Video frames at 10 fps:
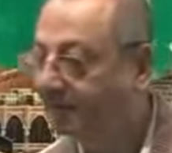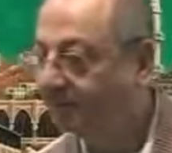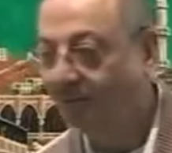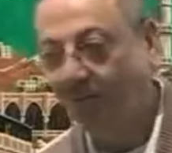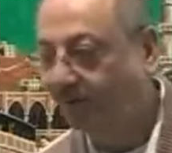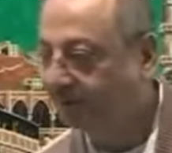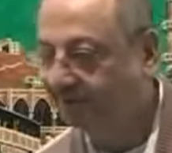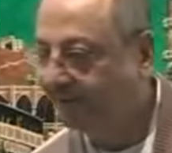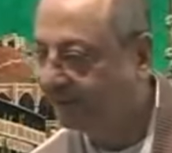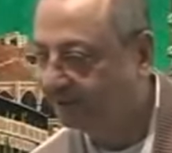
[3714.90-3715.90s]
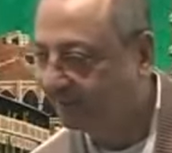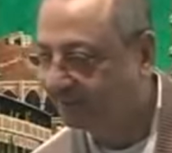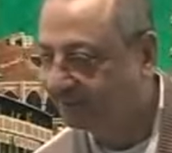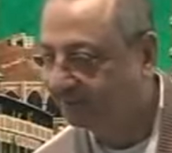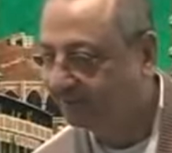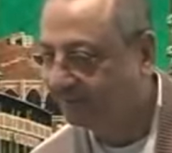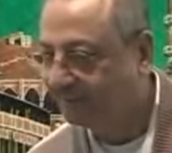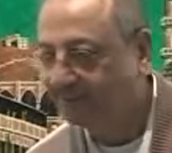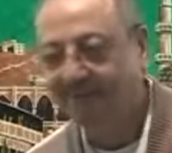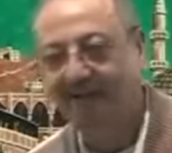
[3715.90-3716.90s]
Gold is very expensive.
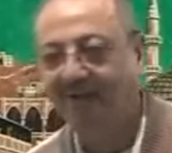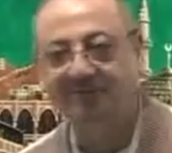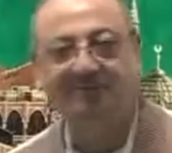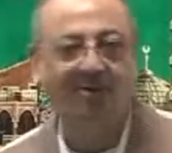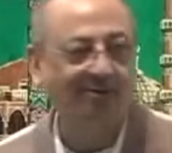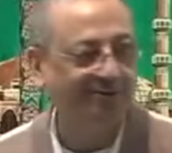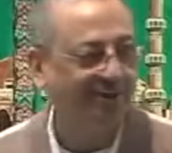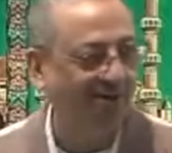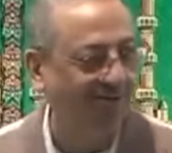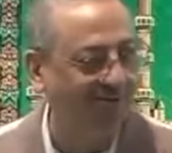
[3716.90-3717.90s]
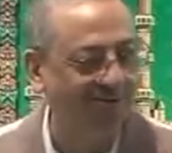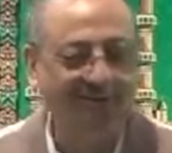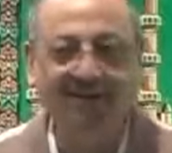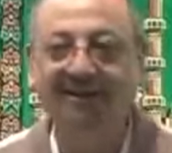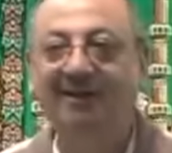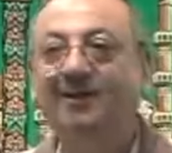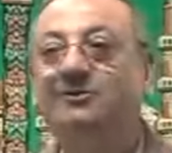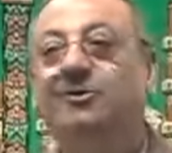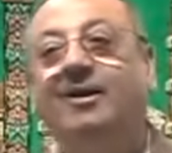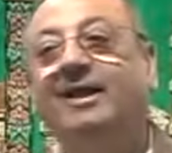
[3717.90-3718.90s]
$1,000 an ounce.
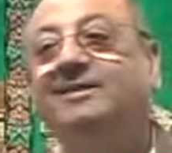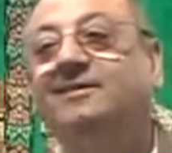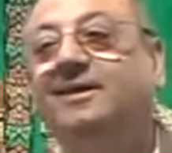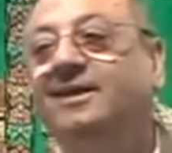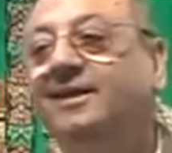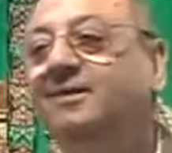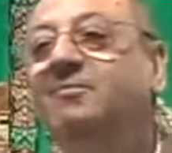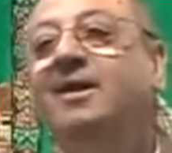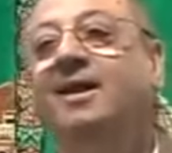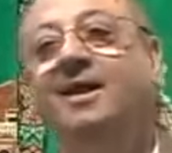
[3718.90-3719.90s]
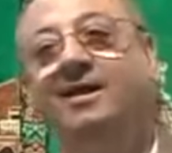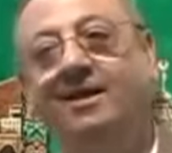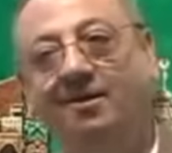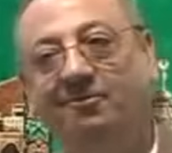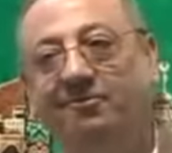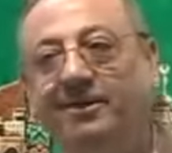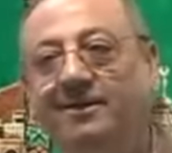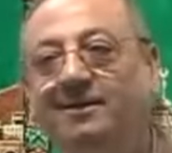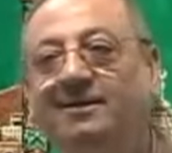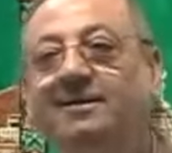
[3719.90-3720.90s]
So laita li mil'a
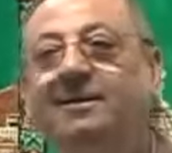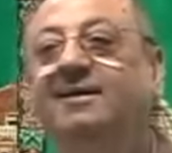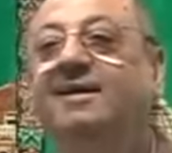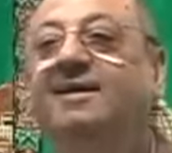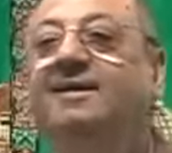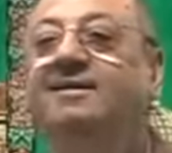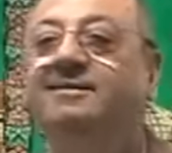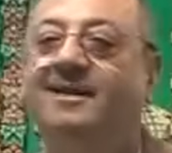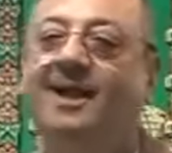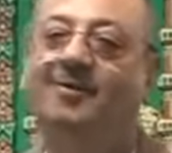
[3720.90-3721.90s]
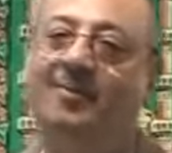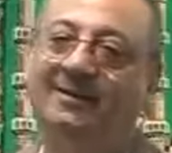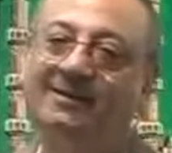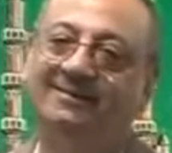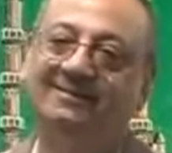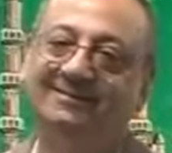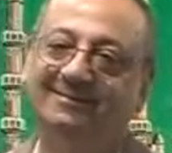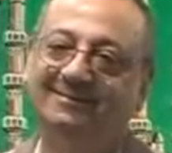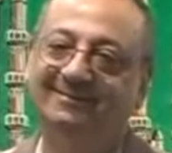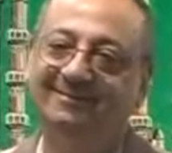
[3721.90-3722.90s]
kaffin zahaban.
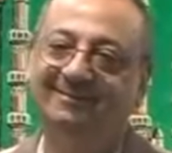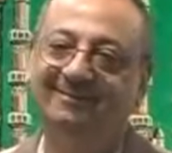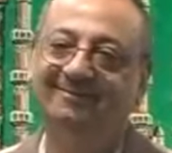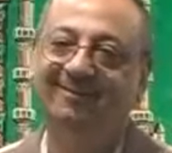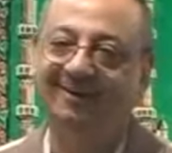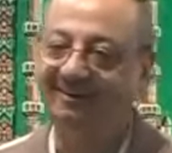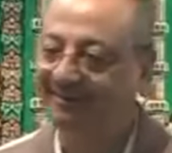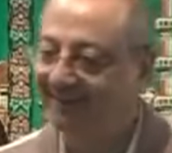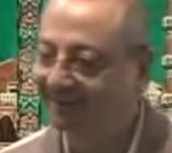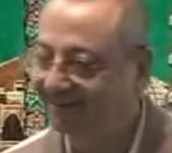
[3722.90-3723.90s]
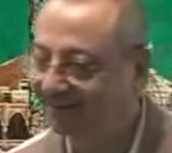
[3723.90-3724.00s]
What is it?